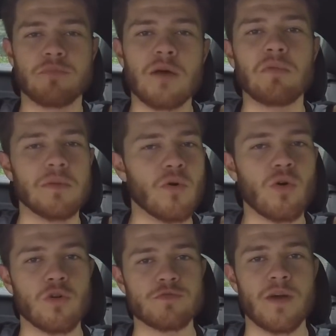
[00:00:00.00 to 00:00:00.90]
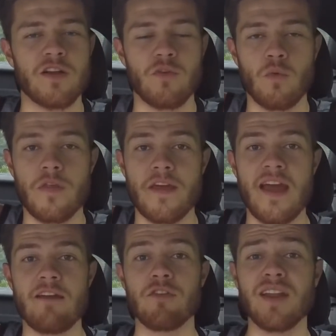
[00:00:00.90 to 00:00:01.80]
probably more horsepower than what they
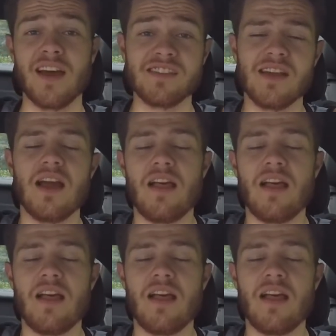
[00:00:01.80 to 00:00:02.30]
advertise.